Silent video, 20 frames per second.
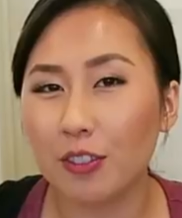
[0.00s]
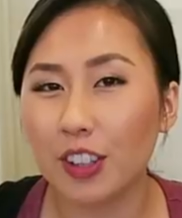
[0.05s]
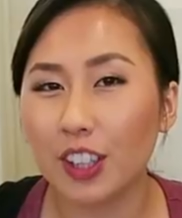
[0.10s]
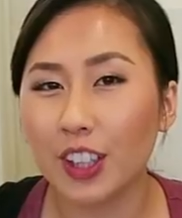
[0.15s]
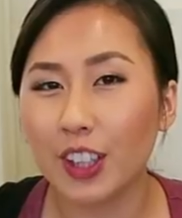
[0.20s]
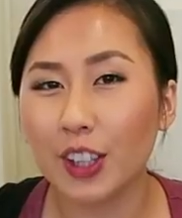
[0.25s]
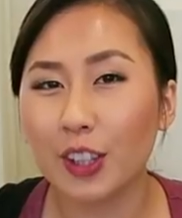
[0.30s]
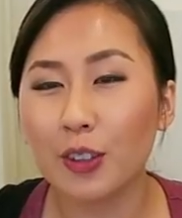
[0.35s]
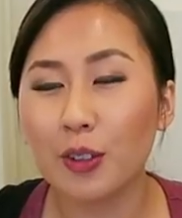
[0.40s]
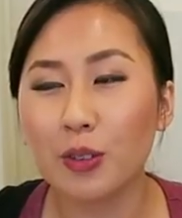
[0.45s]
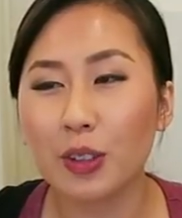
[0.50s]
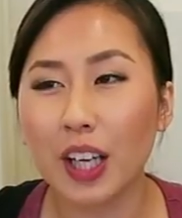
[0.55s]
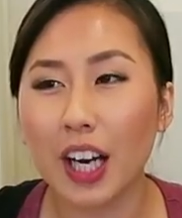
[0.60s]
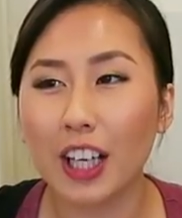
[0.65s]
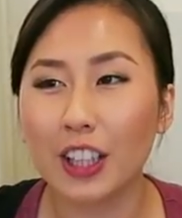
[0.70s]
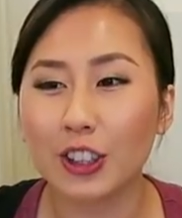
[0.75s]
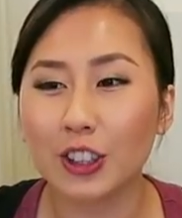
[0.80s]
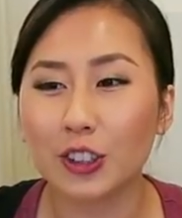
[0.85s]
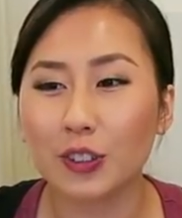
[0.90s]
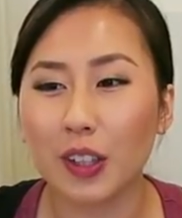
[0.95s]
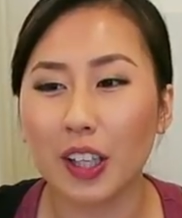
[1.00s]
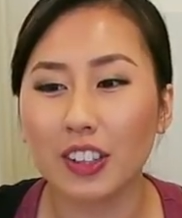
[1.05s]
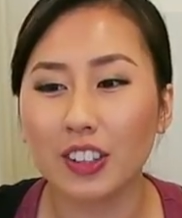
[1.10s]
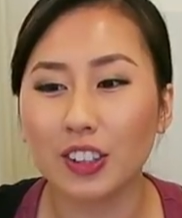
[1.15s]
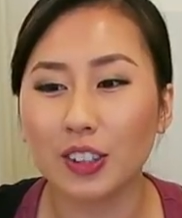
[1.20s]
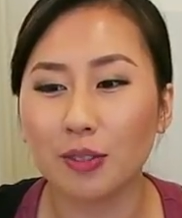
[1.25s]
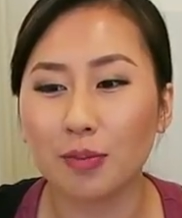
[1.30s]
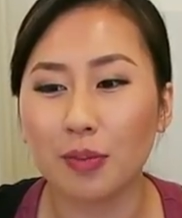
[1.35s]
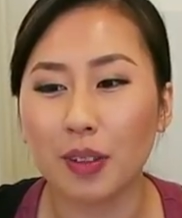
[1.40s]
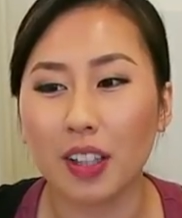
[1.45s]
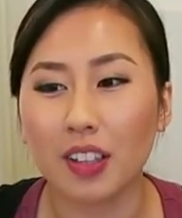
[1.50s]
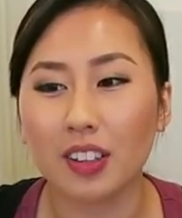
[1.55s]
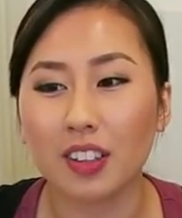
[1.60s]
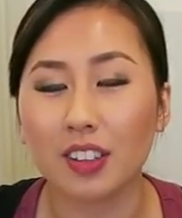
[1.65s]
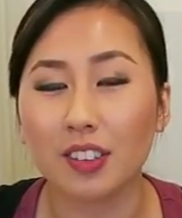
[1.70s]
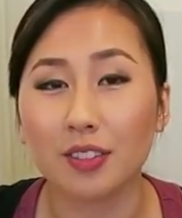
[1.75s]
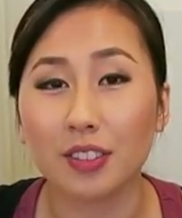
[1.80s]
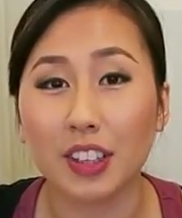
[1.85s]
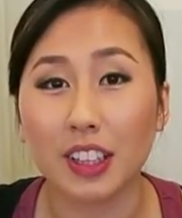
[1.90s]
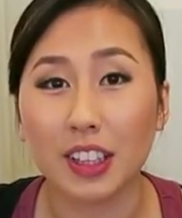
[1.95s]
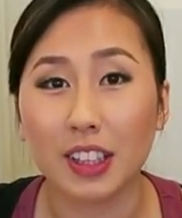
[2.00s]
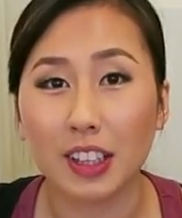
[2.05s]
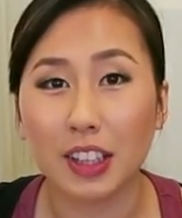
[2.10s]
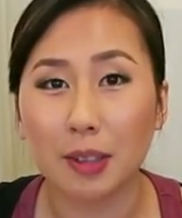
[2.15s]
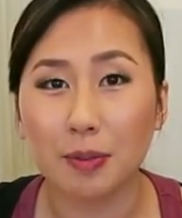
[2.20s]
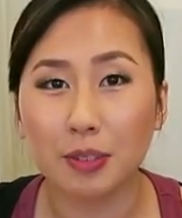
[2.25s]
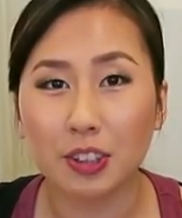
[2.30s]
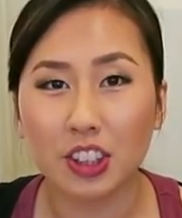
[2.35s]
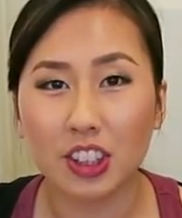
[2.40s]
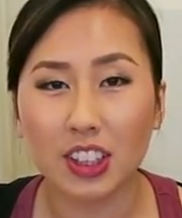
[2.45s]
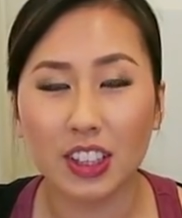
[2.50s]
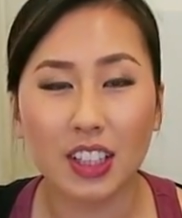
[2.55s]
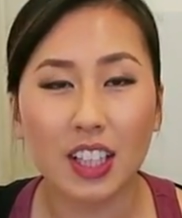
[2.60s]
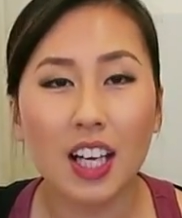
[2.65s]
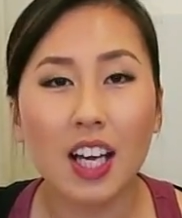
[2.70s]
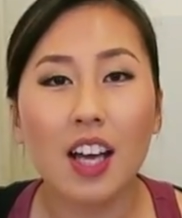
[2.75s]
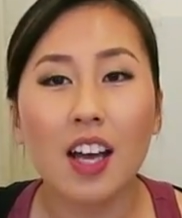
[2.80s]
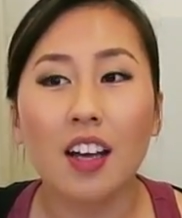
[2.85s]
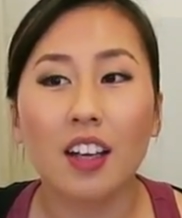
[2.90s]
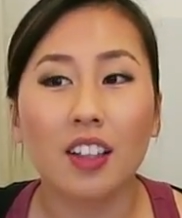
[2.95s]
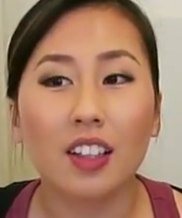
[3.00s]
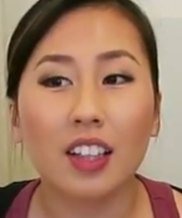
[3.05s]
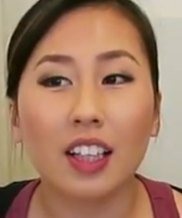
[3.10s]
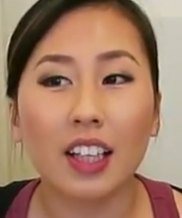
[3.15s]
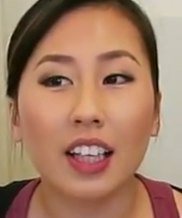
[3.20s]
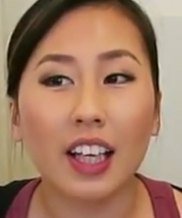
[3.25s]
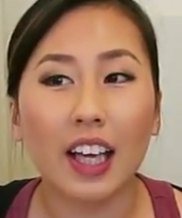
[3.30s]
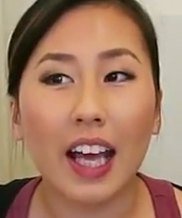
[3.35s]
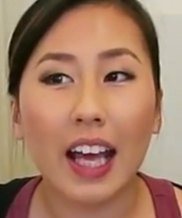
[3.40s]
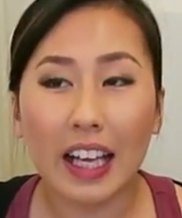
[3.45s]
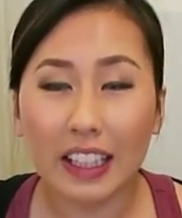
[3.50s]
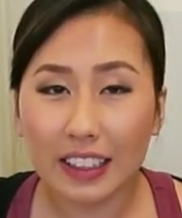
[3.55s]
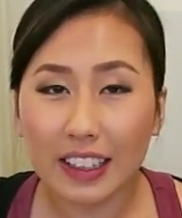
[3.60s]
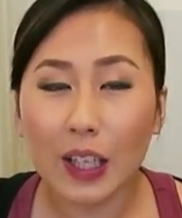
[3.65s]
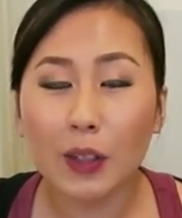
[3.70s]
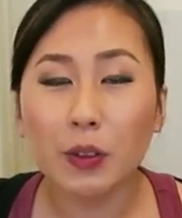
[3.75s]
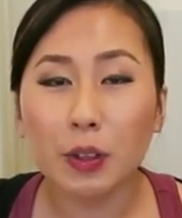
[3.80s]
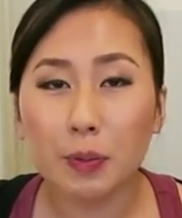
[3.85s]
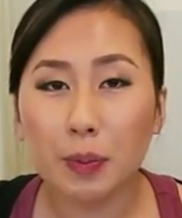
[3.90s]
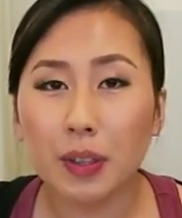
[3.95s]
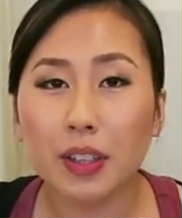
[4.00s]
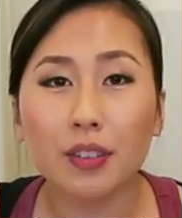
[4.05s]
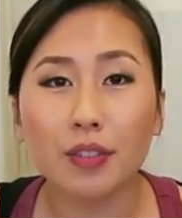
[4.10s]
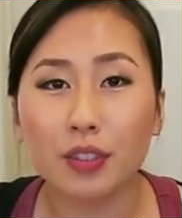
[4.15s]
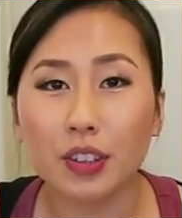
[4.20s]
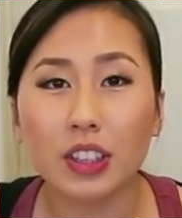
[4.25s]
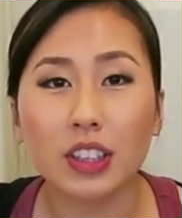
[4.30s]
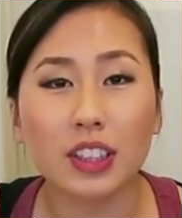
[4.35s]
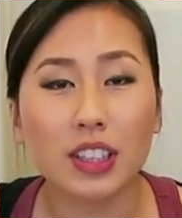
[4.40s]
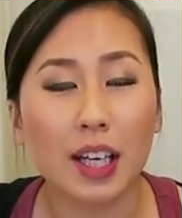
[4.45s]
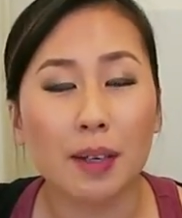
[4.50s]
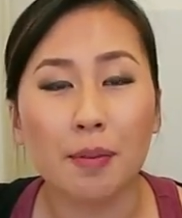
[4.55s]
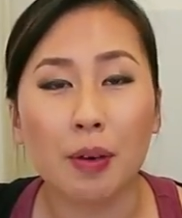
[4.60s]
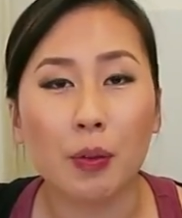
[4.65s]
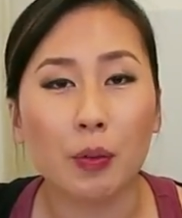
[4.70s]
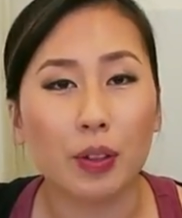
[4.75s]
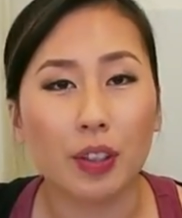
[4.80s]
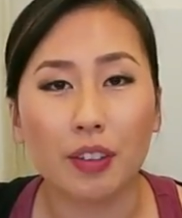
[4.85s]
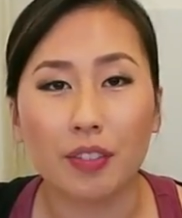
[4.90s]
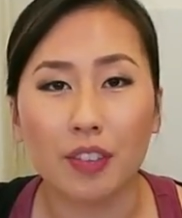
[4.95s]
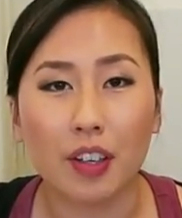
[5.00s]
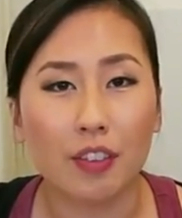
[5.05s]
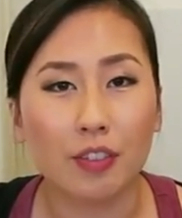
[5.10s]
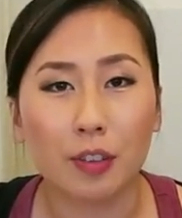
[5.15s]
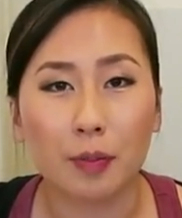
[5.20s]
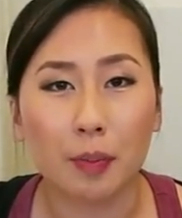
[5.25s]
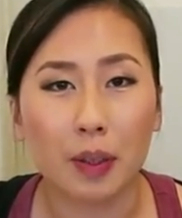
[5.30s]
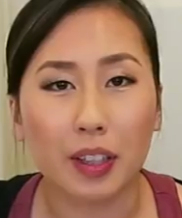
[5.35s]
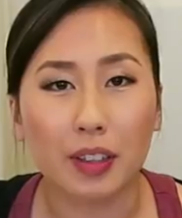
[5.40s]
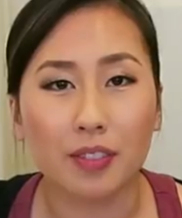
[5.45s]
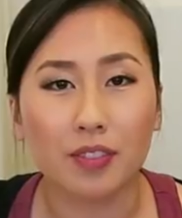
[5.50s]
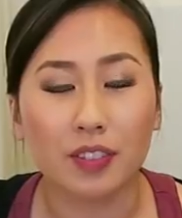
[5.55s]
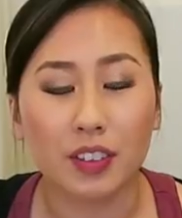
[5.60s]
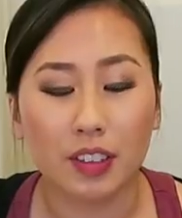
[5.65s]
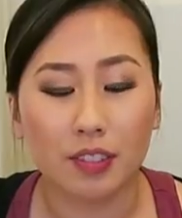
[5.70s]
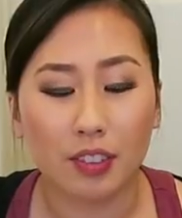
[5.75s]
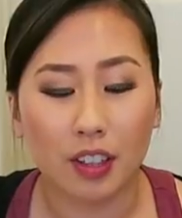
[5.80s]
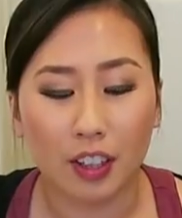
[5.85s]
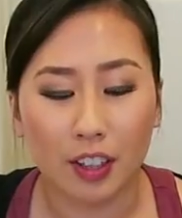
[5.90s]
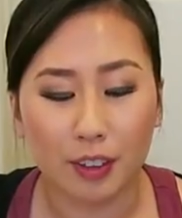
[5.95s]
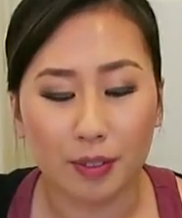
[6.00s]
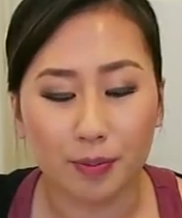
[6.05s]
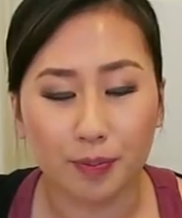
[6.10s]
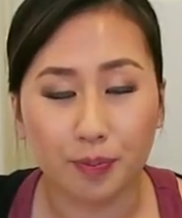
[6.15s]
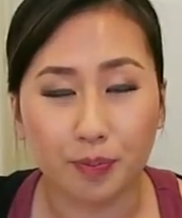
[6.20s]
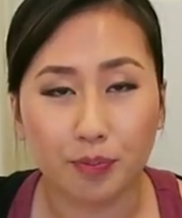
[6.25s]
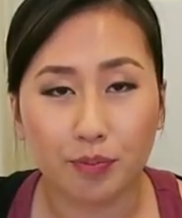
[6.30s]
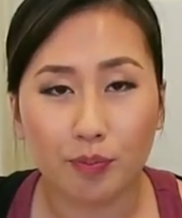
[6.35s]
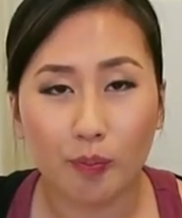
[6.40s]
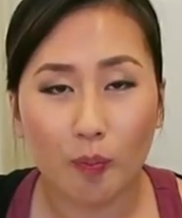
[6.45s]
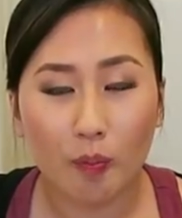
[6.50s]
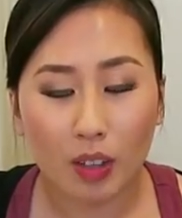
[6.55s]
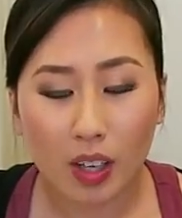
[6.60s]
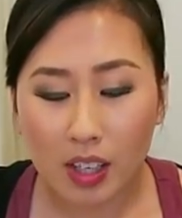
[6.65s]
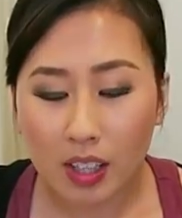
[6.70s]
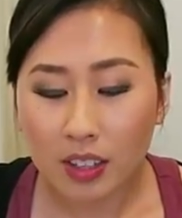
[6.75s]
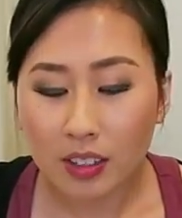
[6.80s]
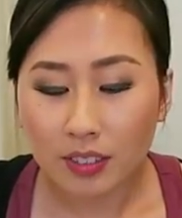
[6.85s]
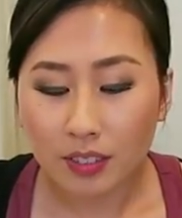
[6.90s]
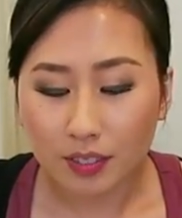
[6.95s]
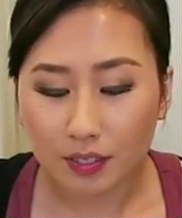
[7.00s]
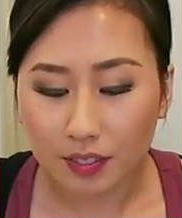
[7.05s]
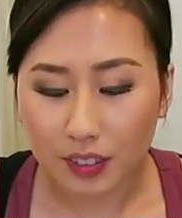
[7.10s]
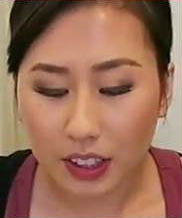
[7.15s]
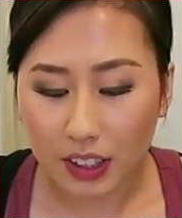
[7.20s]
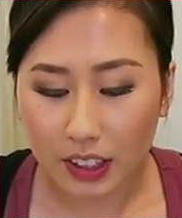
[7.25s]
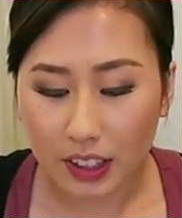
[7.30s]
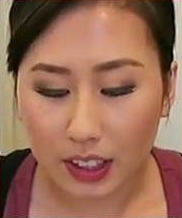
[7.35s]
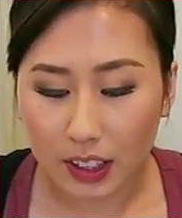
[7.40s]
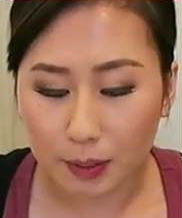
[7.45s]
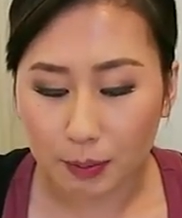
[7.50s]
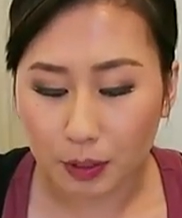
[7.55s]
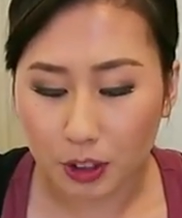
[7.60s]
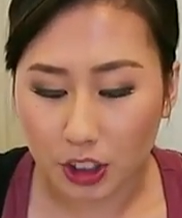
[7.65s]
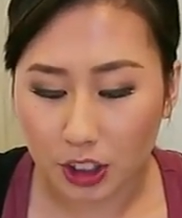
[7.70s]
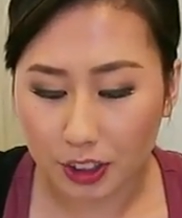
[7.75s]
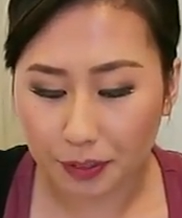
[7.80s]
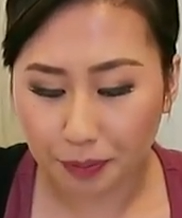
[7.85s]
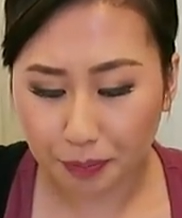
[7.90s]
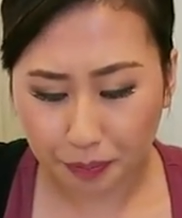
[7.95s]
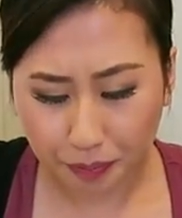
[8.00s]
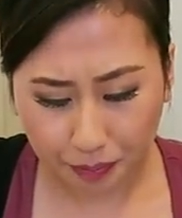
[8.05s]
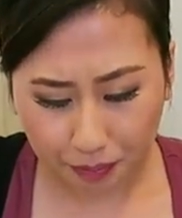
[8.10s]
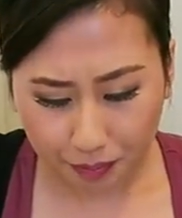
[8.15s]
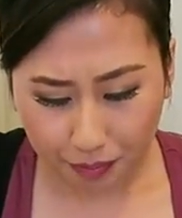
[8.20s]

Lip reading: video where I try to make the vegan kimchi, and that would be the first time I would have ever made vegan kimchi.